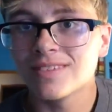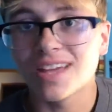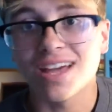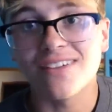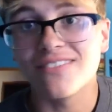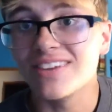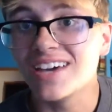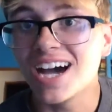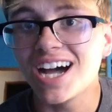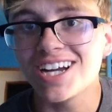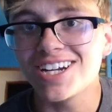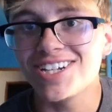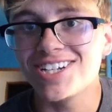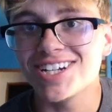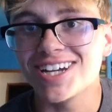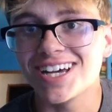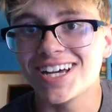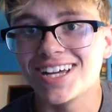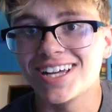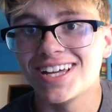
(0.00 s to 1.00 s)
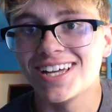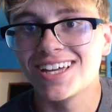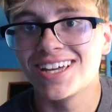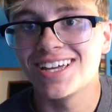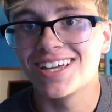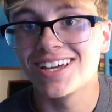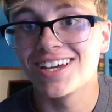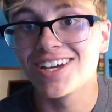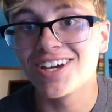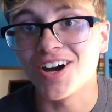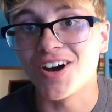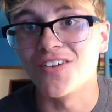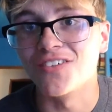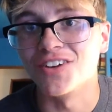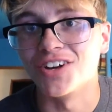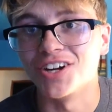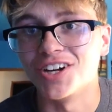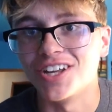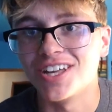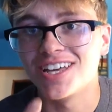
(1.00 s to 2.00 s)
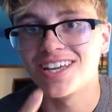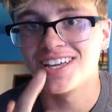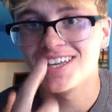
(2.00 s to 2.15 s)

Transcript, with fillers: I've got you covered.